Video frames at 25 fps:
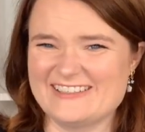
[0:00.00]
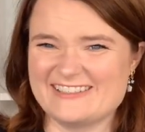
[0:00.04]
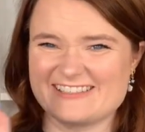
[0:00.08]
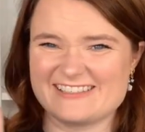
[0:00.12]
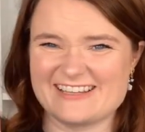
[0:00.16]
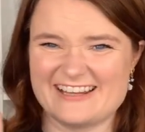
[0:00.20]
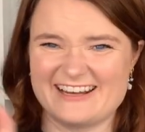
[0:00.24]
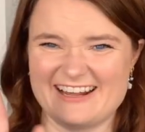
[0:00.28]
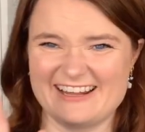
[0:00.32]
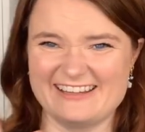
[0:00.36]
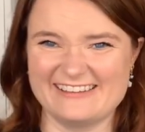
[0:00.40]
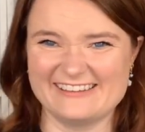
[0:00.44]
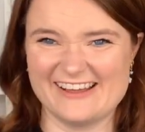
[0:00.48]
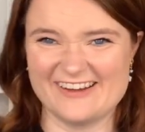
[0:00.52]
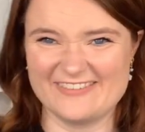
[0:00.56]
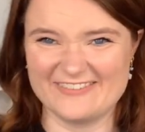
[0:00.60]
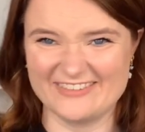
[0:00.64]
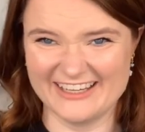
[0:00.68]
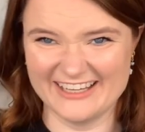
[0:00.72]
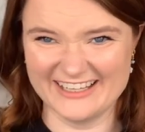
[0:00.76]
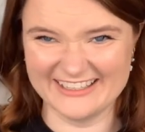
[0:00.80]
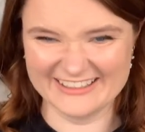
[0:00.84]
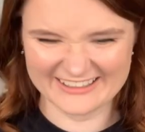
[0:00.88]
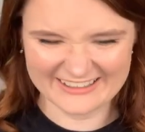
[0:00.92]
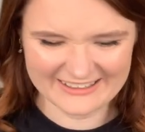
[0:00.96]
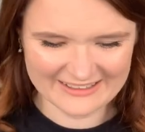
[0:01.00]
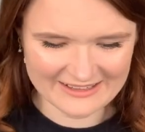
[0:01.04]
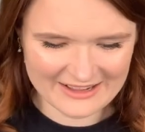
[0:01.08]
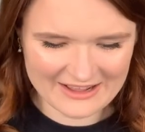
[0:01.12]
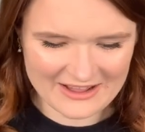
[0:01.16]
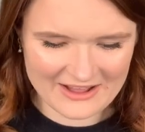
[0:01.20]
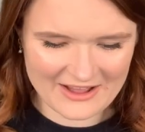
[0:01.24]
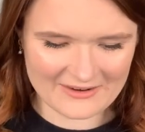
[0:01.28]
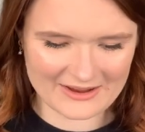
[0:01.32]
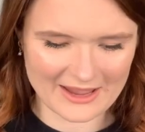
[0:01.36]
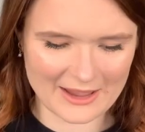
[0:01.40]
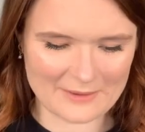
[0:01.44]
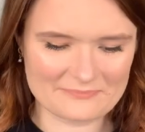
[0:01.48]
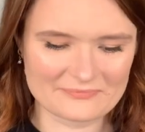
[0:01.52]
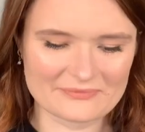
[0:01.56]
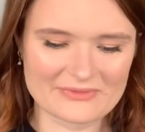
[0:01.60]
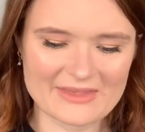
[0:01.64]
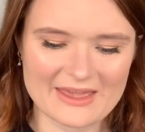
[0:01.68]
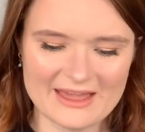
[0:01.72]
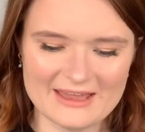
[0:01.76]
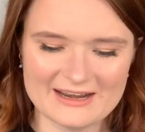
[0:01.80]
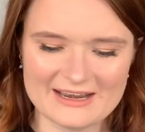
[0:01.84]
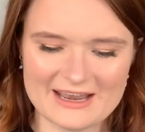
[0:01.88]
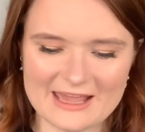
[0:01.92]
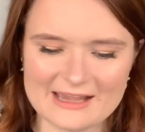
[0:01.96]
And I love it. Okay,
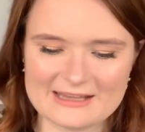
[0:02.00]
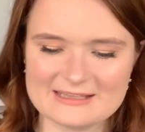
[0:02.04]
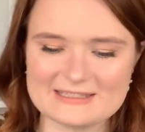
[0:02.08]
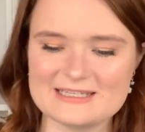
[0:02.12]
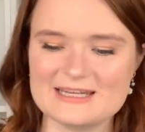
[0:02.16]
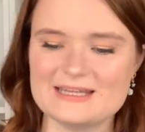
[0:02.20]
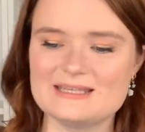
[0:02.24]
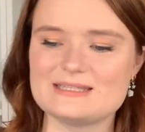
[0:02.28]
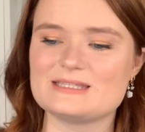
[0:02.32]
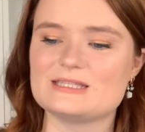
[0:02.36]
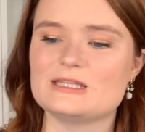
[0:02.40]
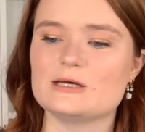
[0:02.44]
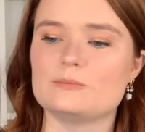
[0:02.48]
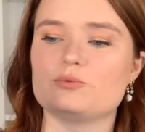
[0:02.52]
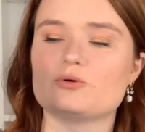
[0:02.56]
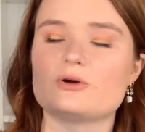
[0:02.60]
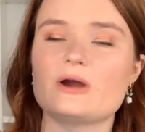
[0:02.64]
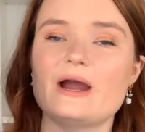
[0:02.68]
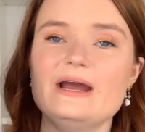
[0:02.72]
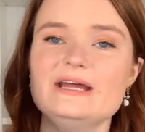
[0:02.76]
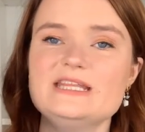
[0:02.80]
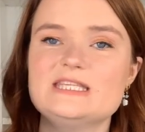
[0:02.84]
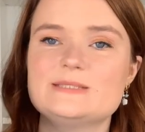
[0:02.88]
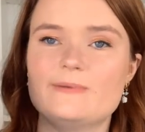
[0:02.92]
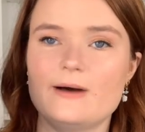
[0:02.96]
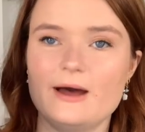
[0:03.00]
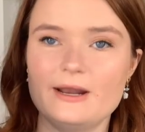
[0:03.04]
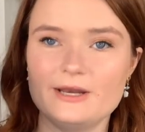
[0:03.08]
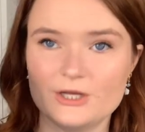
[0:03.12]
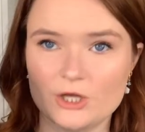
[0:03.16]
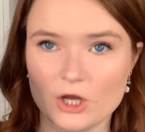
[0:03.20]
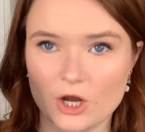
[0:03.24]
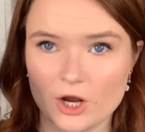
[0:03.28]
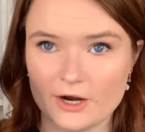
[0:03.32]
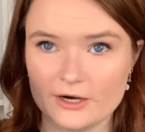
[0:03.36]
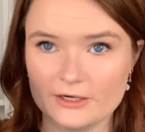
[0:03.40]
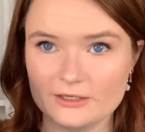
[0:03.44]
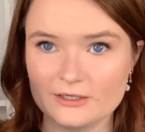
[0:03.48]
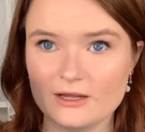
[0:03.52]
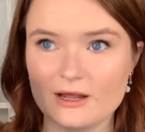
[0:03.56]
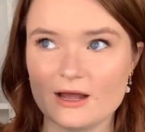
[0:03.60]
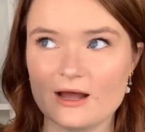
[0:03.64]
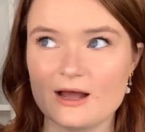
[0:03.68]
next is The Bride's Bodyguard.